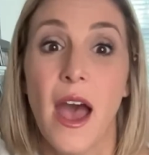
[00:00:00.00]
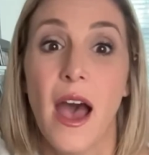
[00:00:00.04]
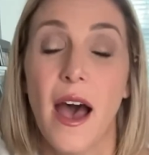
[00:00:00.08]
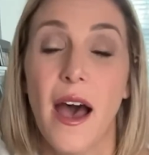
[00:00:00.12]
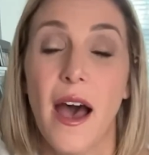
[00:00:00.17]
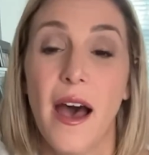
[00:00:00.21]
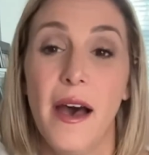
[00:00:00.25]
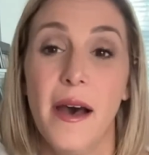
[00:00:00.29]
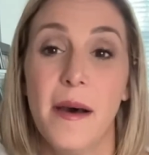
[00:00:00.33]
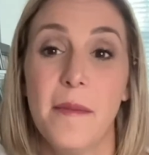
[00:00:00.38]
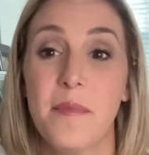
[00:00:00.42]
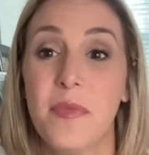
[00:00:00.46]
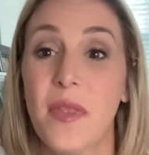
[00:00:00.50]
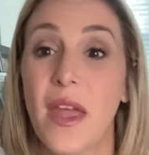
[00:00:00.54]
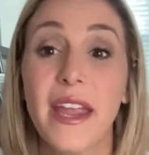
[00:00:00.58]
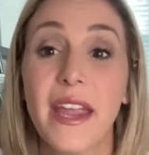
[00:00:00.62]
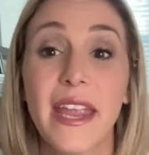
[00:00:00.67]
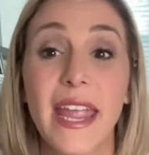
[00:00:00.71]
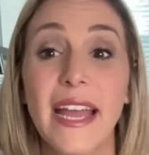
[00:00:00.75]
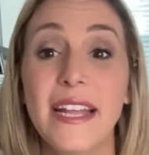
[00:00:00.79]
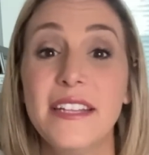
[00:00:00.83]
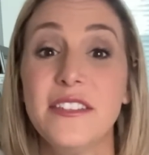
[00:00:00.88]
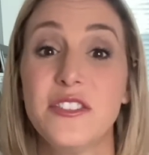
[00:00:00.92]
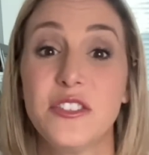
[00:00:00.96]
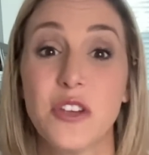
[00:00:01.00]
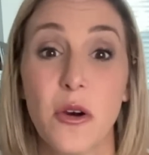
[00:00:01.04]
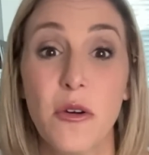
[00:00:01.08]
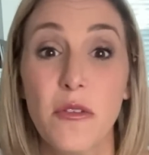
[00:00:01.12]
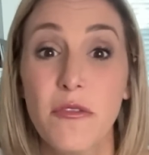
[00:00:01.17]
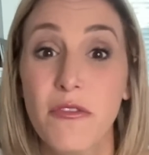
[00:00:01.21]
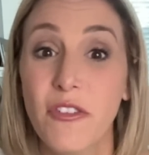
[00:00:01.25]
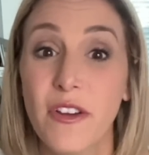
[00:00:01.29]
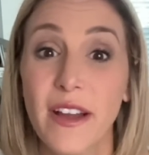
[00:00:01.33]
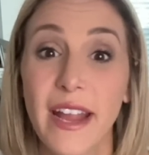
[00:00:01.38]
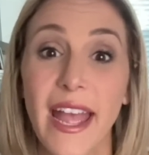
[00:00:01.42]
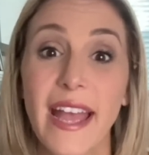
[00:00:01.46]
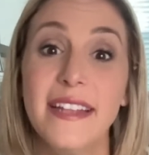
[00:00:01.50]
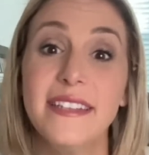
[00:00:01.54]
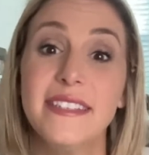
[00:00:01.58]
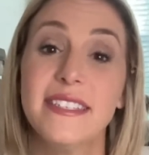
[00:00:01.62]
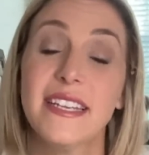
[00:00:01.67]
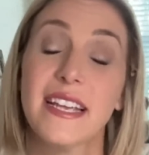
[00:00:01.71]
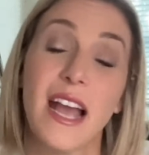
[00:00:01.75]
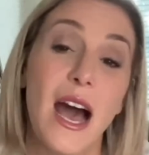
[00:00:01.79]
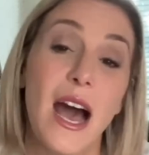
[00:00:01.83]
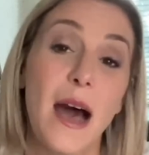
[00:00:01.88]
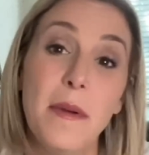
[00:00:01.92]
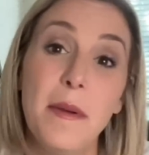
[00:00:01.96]
Again, don't forget to
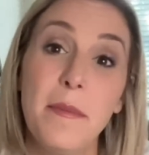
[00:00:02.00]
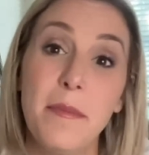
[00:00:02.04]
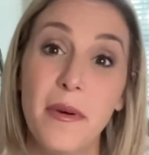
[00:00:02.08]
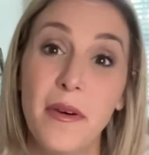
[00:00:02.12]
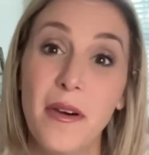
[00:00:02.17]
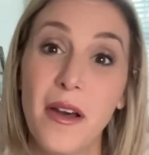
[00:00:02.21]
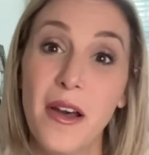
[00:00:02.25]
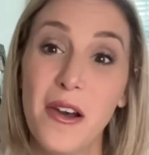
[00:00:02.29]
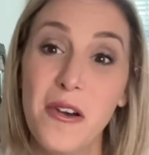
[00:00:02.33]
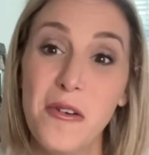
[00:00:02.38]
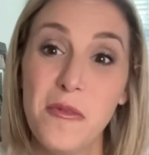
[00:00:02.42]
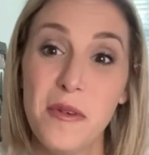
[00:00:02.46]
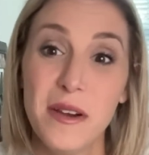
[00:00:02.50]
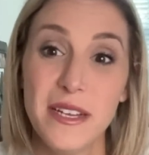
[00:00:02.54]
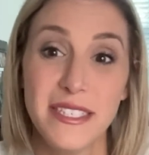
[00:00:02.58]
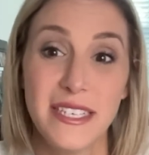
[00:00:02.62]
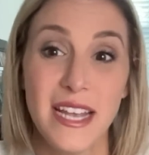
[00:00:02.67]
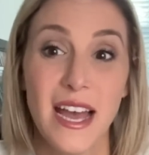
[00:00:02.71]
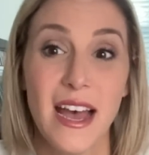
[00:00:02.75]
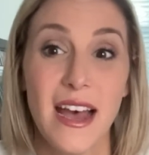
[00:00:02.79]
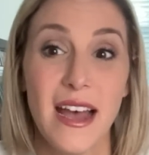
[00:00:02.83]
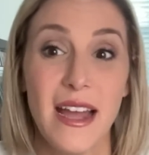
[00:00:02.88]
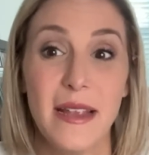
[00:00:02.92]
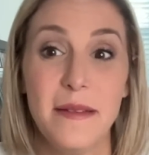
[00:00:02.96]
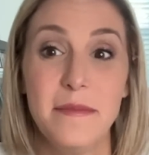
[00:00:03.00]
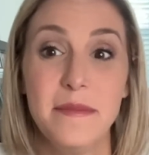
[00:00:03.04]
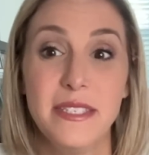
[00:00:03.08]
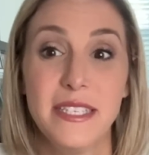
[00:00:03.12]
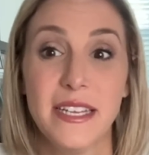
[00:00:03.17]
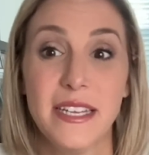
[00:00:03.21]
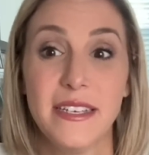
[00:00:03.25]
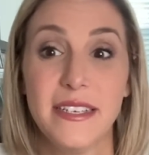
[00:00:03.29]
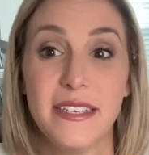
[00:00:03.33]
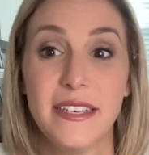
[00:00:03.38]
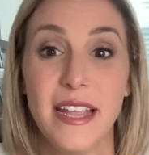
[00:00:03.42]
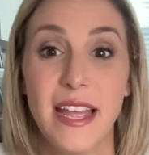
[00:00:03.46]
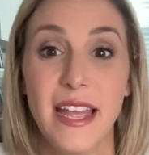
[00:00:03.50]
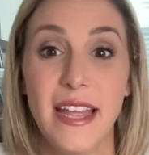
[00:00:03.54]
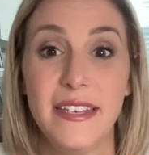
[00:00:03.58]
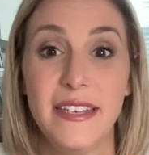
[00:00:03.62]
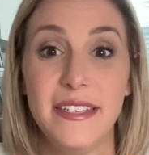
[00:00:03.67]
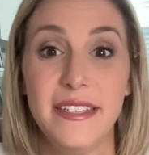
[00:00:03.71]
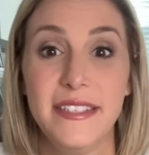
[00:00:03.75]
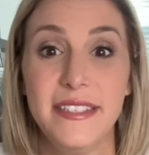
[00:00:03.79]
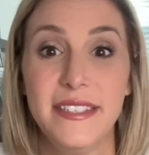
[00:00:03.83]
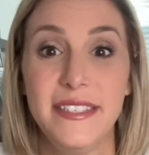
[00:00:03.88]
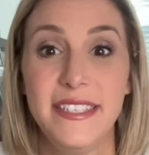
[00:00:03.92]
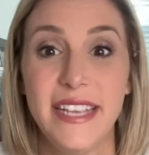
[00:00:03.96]
comment below what times
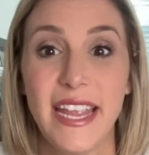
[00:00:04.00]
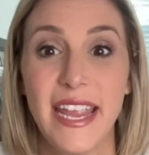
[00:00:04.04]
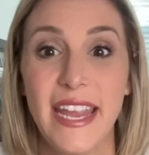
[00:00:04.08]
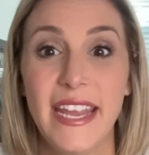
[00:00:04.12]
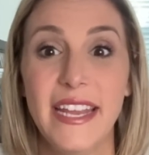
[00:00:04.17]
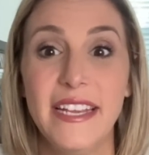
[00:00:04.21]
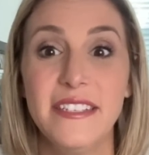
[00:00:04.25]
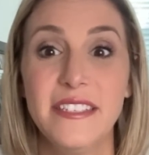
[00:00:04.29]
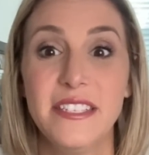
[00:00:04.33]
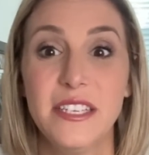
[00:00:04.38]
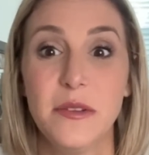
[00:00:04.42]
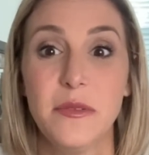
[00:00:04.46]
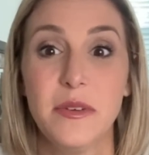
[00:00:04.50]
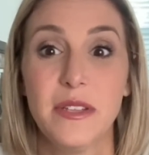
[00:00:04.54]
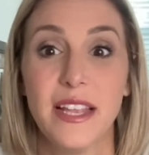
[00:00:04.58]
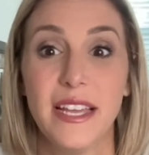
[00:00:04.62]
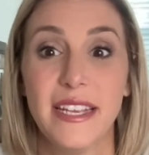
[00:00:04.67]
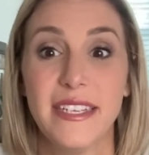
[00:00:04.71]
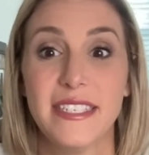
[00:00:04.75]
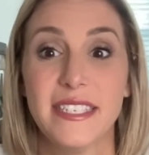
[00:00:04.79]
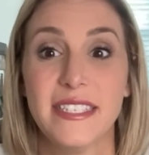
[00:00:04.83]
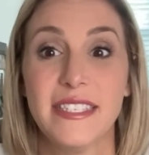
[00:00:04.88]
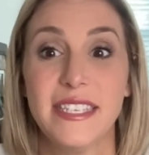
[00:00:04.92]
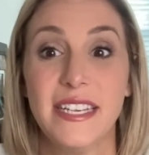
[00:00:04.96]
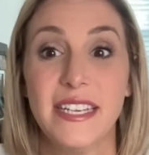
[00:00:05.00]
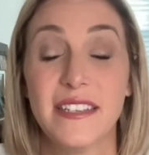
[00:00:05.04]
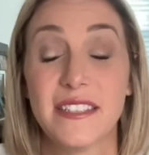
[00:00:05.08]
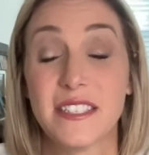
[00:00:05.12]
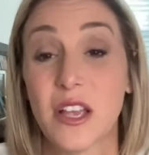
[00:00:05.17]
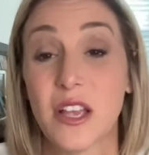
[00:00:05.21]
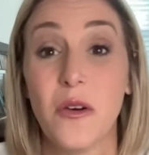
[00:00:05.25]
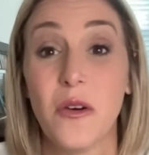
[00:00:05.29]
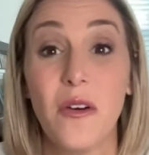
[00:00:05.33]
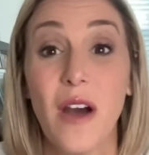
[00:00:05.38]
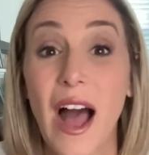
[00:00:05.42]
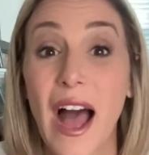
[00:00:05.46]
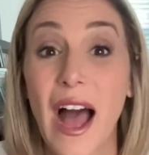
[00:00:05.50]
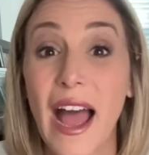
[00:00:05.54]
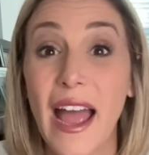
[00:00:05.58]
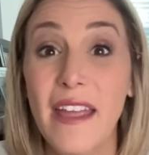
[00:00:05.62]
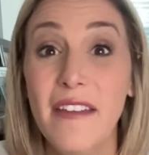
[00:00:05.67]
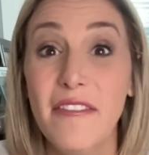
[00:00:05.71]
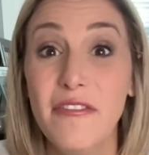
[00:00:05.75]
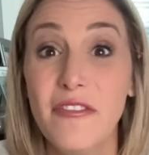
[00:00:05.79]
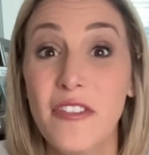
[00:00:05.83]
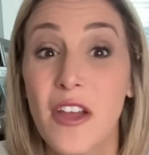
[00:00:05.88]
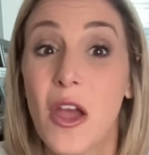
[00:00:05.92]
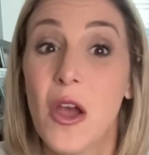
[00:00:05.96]
and days you would like to see us go
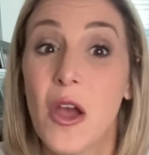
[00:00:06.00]
live.